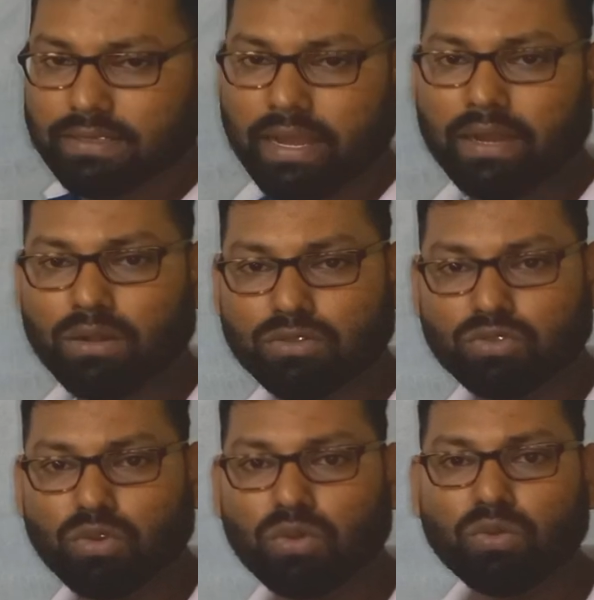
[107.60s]
and
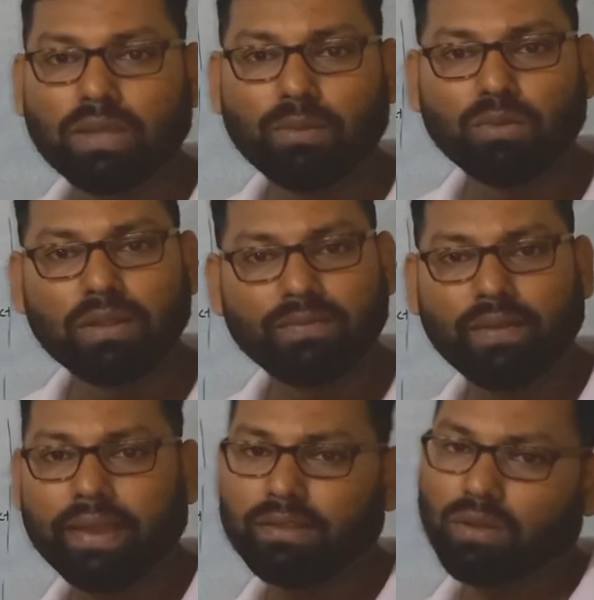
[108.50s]
also we have to
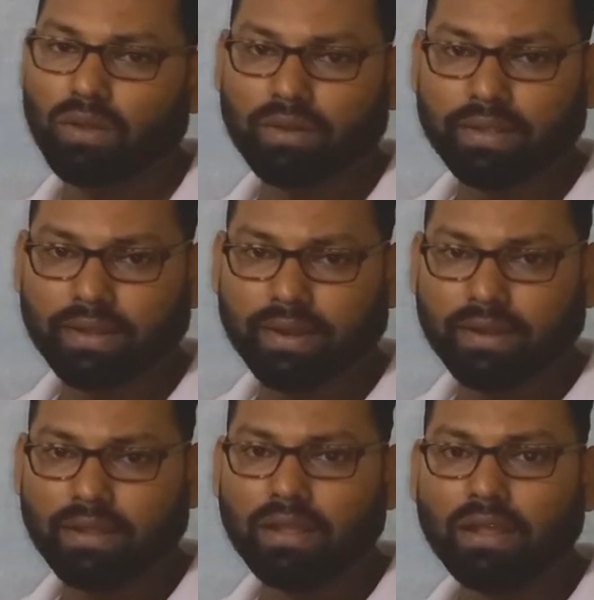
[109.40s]
define the learning rate.
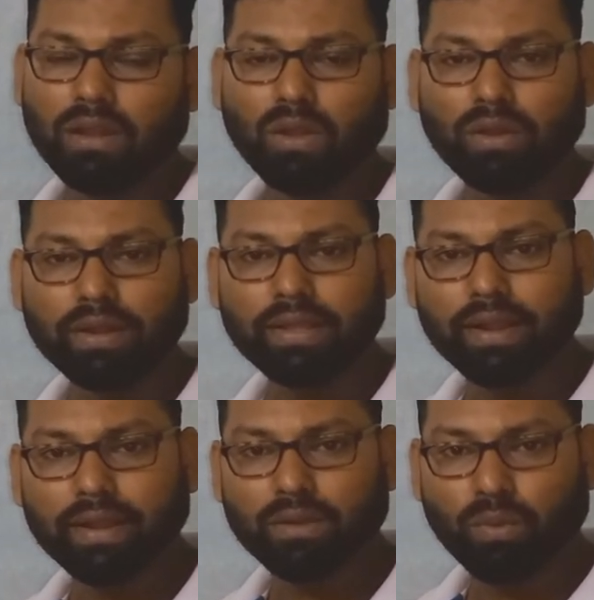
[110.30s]
Learning
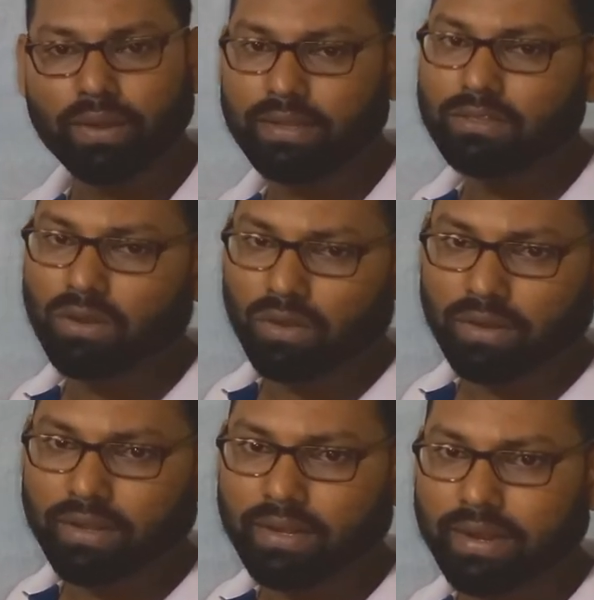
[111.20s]
rate, what is the
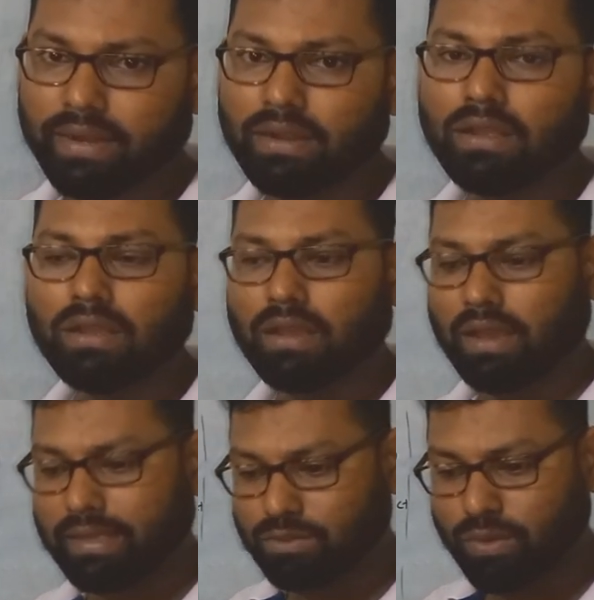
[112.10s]
learning rate?
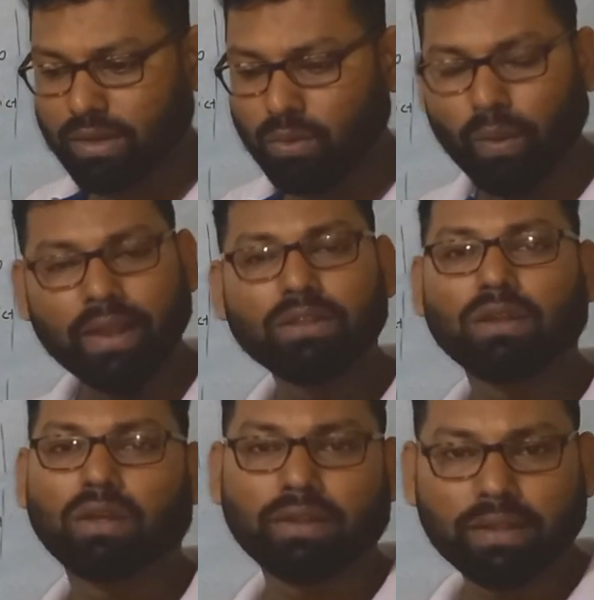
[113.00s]
Actually, while the
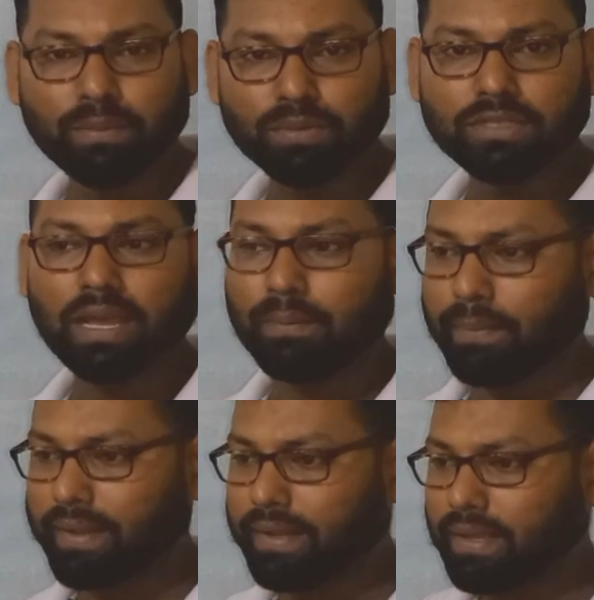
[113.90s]
learning process
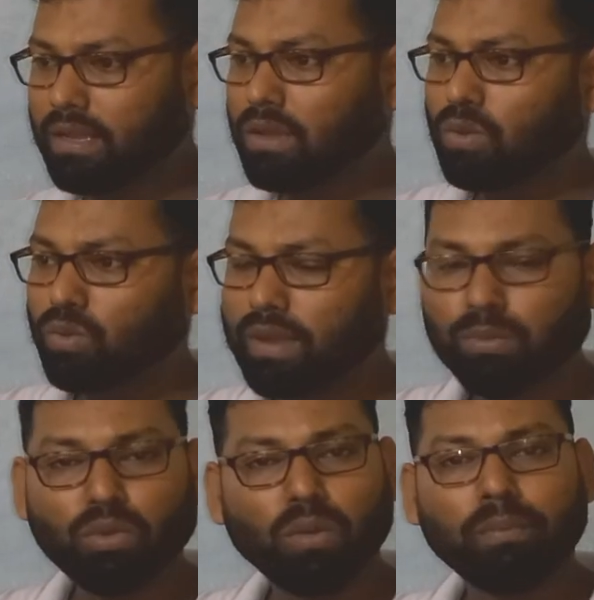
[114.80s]
happening, we have
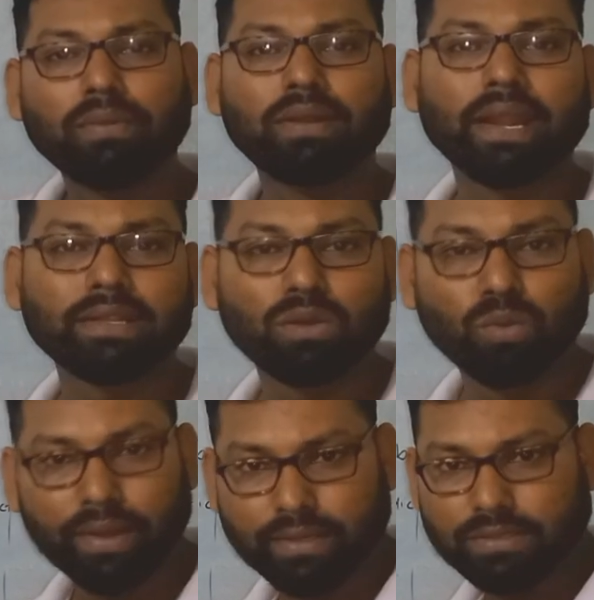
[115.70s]
to update the
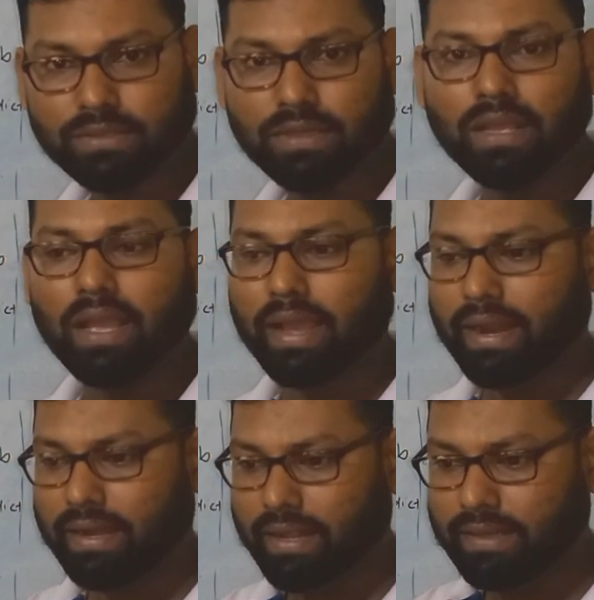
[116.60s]
weights,
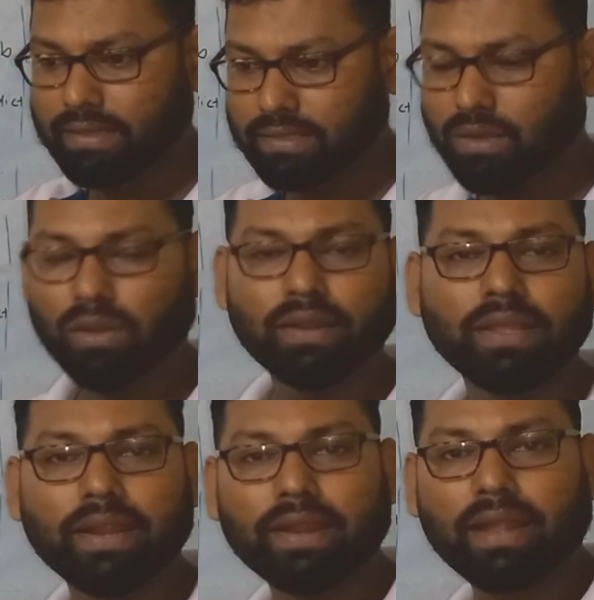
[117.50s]
and this learning
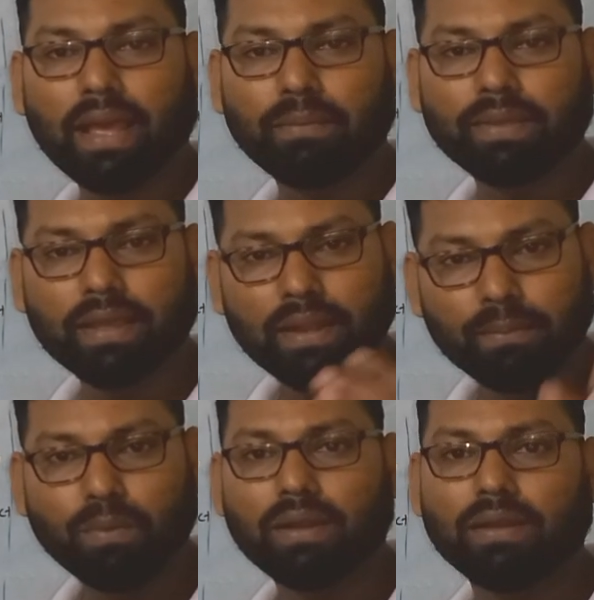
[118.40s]
rate having an
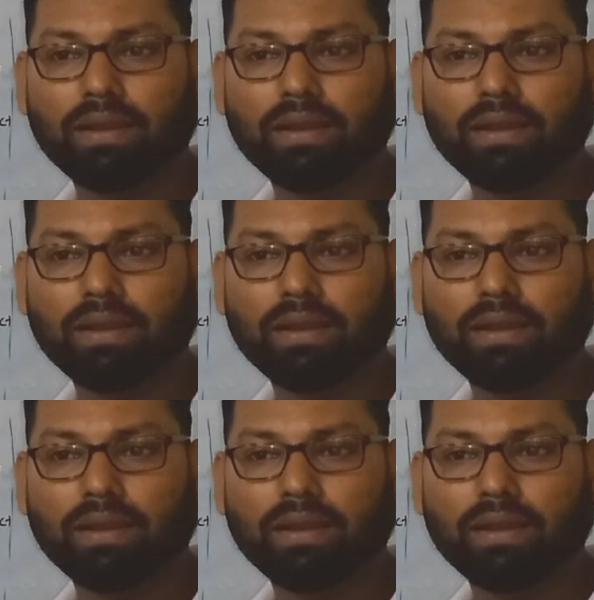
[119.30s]
important